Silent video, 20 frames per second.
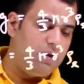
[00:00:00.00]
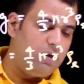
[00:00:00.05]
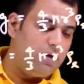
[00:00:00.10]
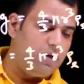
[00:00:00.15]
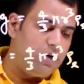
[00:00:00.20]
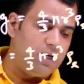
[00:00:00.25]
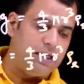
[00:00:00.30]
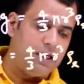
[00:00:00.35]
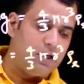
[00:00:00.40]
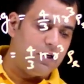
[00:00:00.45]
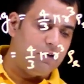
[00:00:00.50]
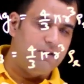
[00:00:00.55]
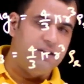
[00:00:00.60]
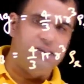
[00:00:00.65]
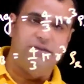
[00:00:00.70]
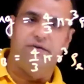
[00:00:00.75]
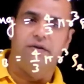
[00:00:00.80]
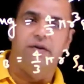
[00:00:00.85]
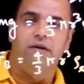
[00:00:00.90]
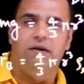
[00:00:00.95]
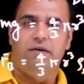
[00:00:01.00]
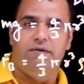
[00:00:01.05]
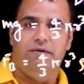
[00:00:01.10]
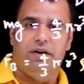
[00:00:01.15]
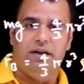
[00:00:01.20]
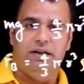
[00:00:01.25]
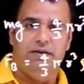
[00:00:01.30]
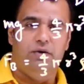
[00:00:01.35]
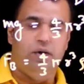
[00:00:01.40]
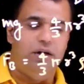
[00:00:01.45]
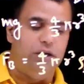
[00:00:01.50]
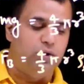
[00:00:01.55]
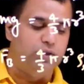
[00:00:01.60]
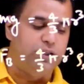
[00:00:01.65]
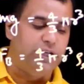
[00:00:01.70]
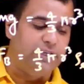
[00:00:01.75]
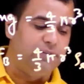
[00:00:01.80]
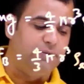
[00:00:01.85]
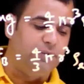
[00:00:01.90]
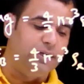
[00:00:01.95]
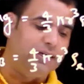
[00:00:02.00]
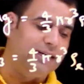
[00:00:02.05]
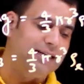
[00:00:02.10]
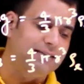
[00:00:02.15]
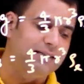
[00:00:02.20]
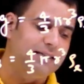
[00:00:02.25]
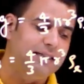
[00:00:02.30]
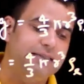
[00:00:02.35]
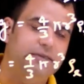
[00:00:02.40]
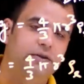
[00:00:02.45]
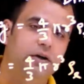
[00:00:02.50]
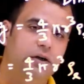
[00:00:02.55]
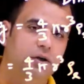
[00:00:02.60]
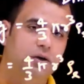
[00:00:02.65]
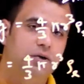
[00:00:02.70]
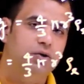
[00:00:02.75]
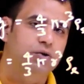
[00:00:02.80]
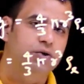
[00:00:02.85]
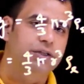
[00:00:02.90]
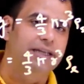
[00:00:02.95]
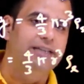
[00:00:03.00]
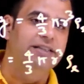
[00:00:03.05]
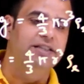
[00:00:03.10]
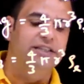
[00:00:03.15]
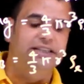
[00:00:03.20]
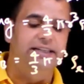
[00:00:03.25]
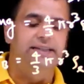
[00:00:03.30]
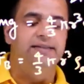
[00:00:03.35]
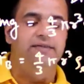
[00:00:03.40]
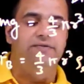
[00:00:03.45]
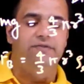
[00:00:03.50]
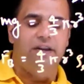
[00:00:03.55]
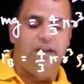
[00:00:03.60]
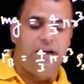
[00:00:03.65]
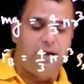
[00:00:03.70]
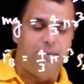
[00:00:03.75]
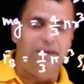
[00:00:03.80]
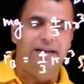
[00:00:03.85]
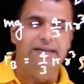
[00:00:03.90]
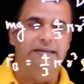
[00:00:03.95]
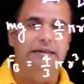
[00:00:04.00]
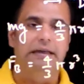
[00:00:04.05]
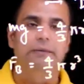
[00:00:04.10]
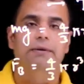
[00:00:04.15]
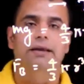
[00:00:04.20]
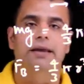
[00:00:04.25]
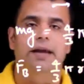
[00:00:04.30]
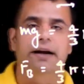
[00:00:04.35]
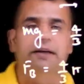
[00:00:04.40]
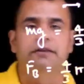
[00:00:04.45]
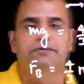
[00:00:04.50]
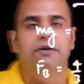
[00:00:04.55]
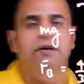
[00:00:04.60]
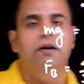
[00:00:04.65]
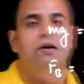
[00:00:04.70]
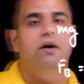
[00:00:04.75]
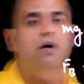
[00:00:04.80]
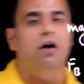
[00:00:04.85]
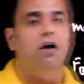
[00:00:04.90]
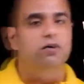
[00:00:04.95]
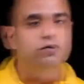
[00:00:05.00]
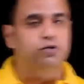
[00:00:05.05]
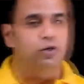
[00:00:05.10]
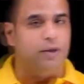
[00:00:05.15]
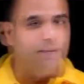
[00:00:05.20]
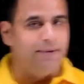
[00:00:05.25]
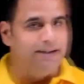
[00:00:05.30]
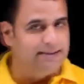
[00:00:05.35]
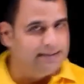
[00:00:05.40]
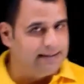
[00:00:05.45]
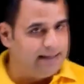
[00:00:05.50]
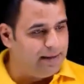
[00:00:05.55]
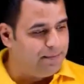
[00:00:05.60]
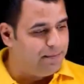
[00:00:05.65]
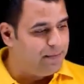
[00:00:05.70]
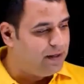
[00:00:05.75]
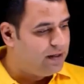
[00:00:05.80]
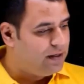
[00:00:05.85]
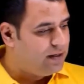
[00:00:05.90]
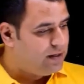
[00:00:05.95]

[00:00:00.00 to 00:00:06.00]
Nothing of this is going to change. Meaning density is not going to change, g will remain same, and the radius will also remain same.